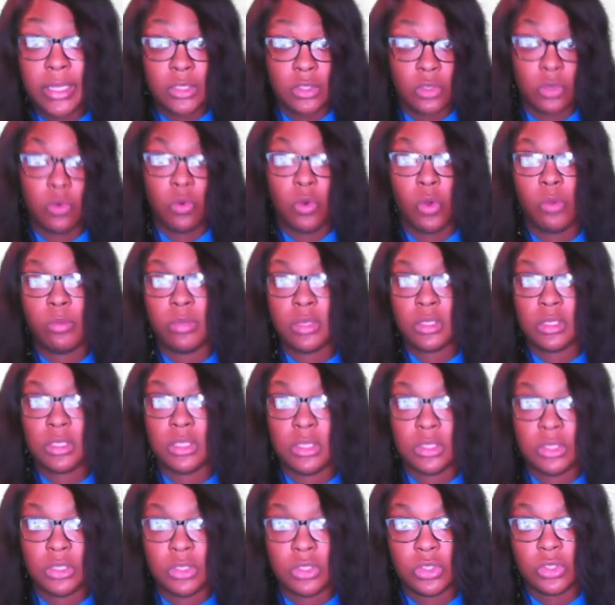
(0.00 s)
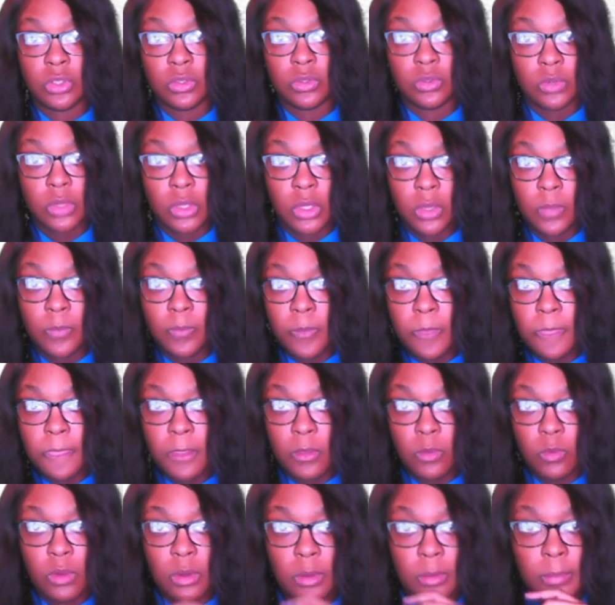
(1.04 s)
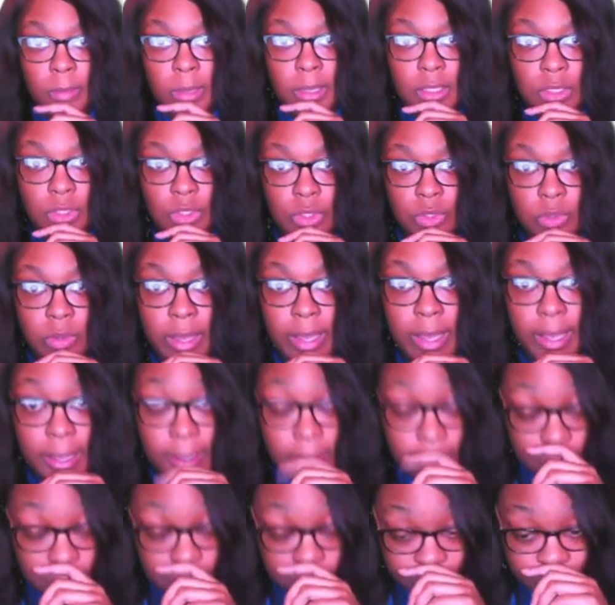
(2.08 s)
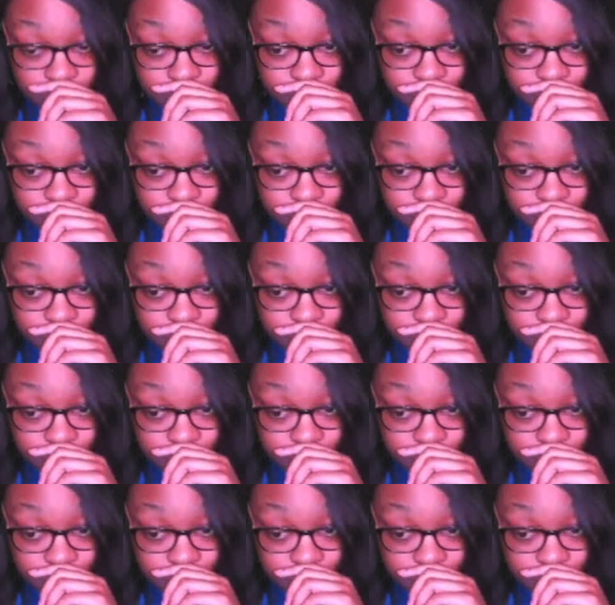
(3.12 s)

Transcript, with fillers: It's a Chrome extension, so you want to make sure you have